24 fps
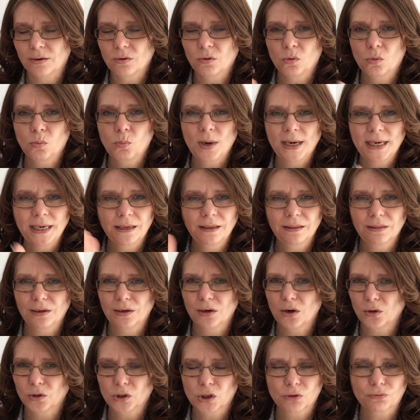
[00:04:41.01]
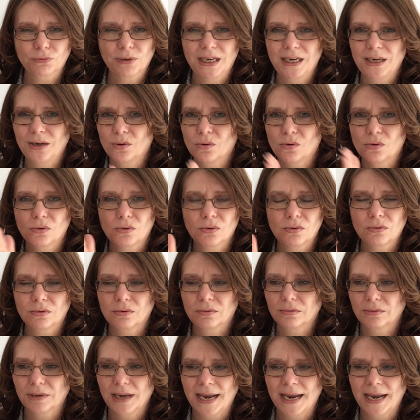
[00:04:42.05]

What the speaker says: or winning the lottery, or